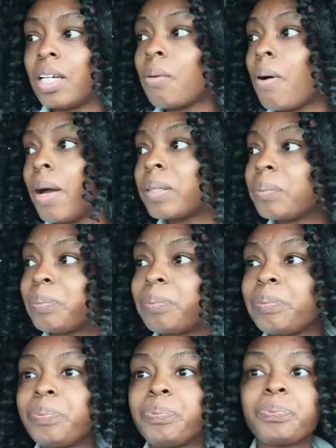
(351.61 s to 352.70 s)
Anyway,
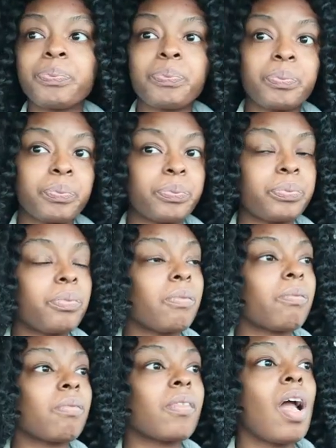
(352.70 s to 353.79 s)

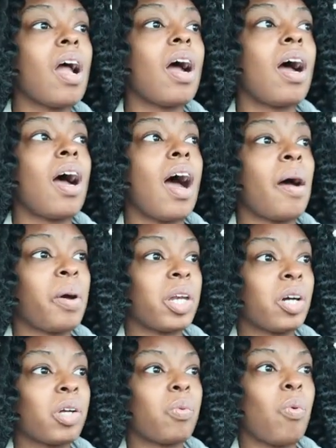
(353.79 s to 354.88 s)
I'm
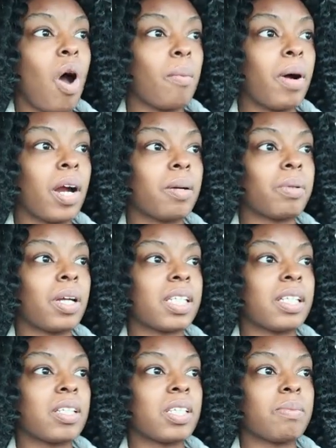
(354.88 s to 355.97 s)
gonna go to Walmart
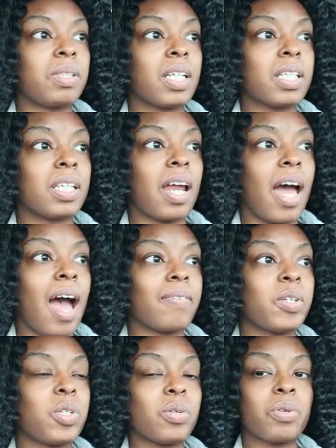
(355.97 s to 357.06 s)
because there's some things that I
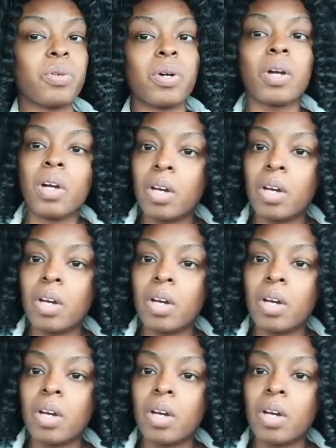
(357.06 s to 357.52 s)
have to do,